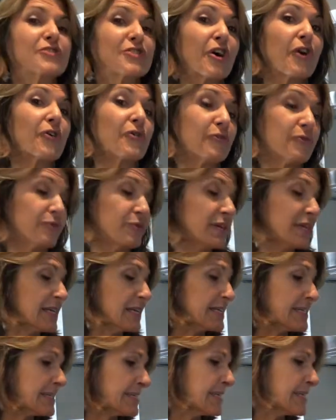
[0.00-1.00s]
don't
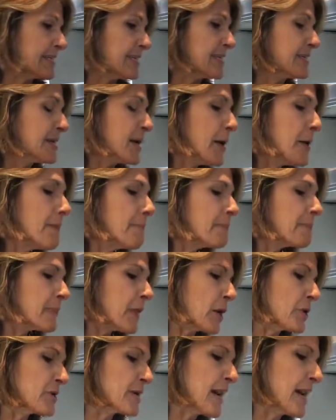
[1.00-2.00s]
really need.
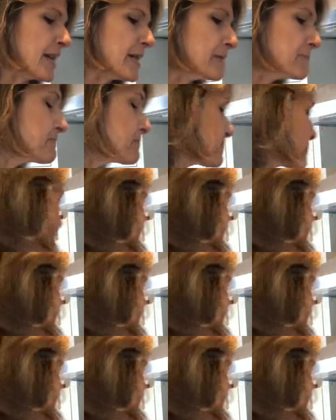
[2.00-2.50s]
Okay,